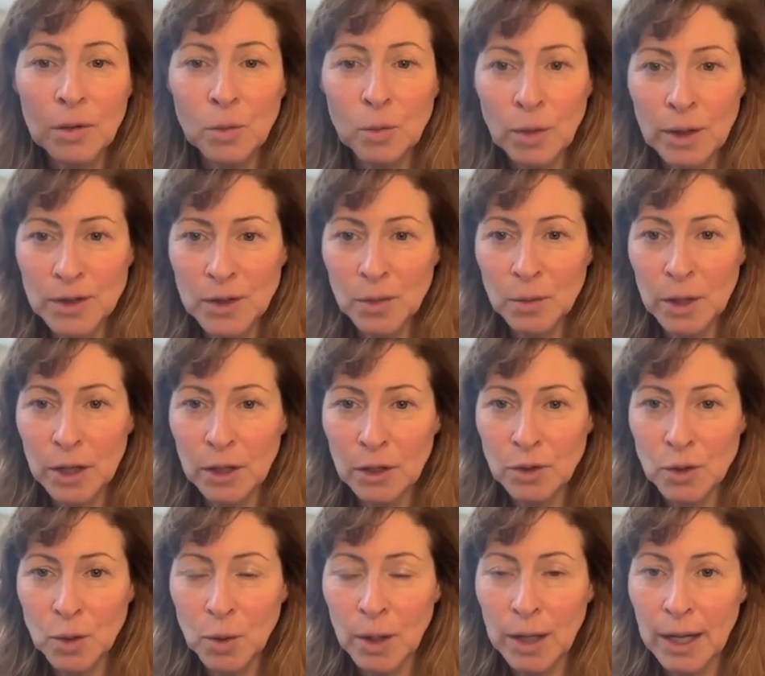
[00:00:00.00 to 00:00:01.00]
was the RENU
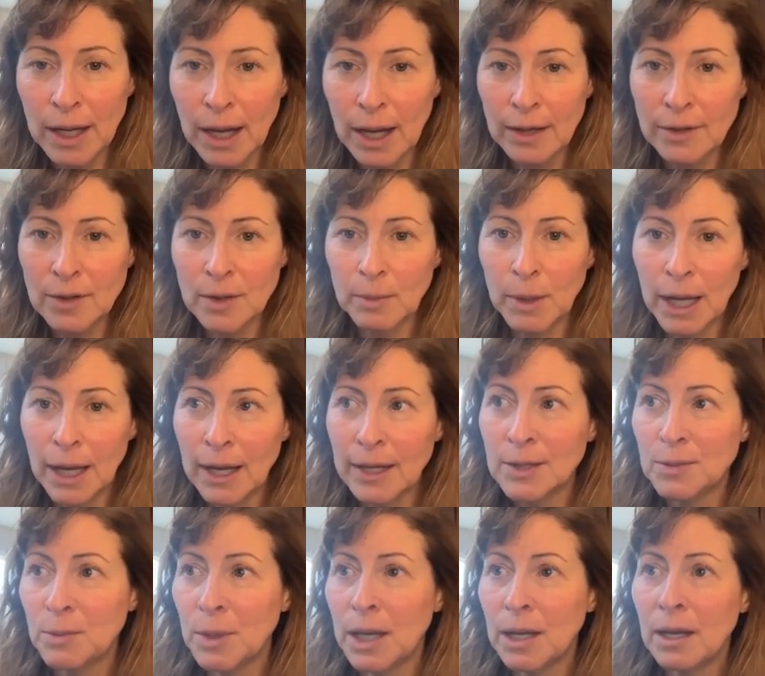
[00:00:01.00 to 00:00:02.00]
28. So my
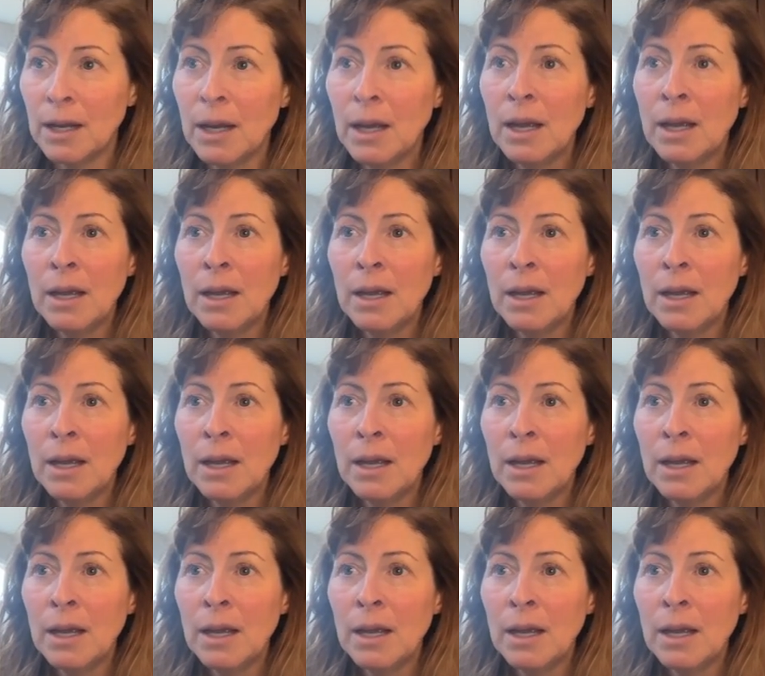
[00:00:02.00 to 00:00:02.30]
husband,